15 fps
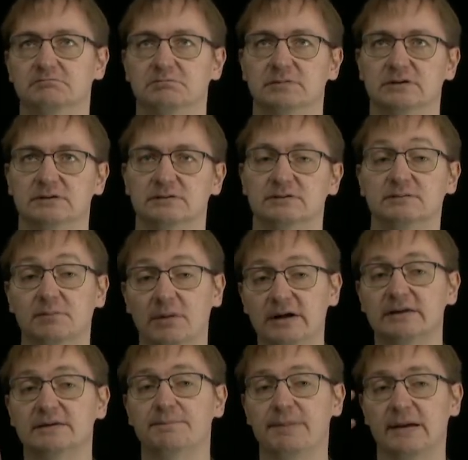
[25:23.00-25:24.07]
it might
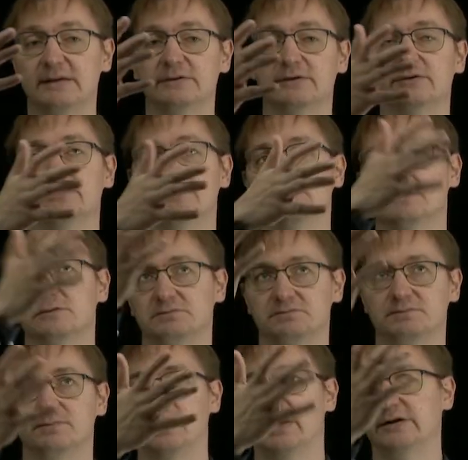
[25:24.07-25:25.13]
depend on your,
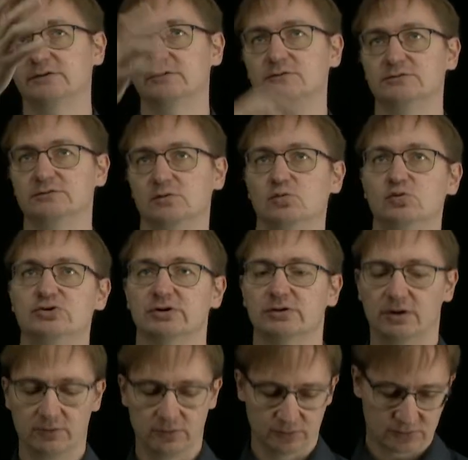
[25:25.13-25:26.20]
I don't know, solution,
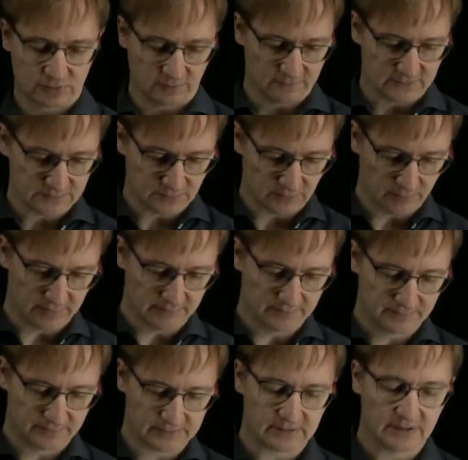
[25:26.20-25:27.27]
how you solve this problem.
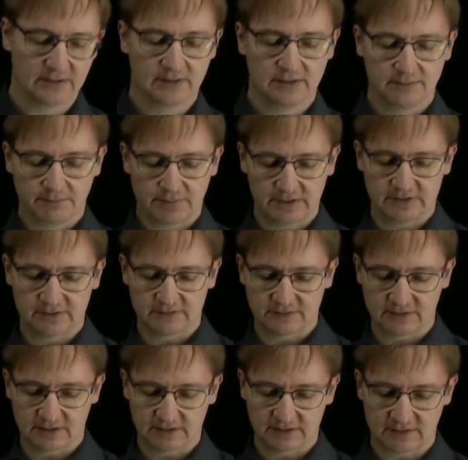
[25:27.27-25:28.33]
But by
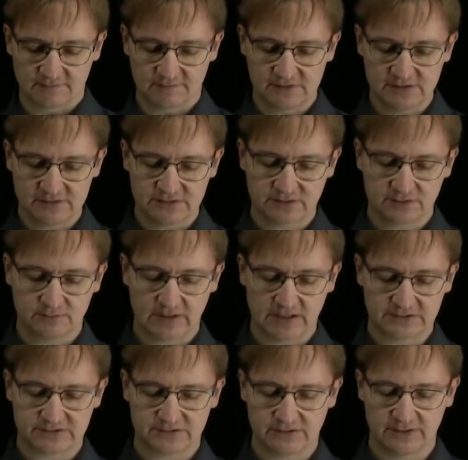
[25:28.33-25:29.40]
the definition, we
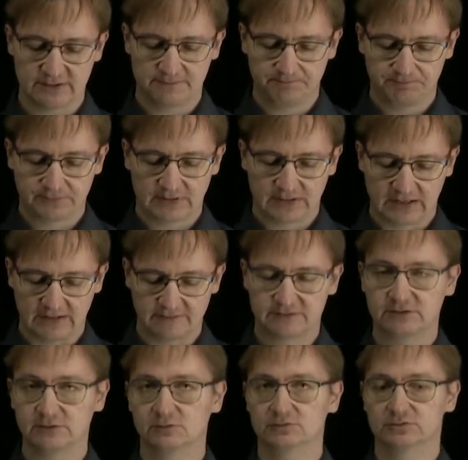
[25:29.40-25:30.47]
actually have
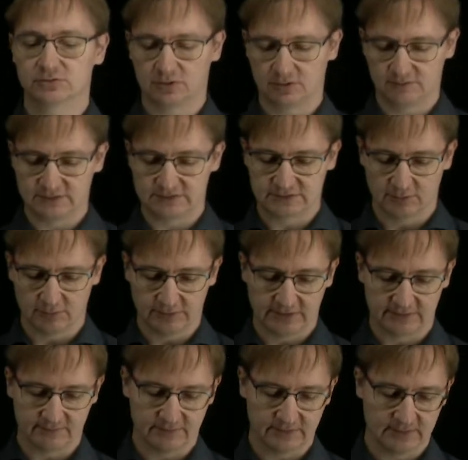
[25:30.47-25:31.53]
to solve it so that
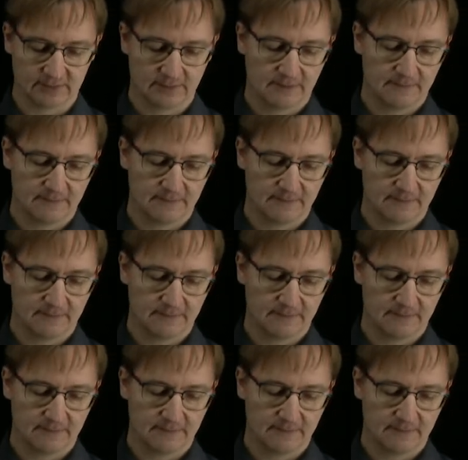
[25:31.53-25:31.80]
we,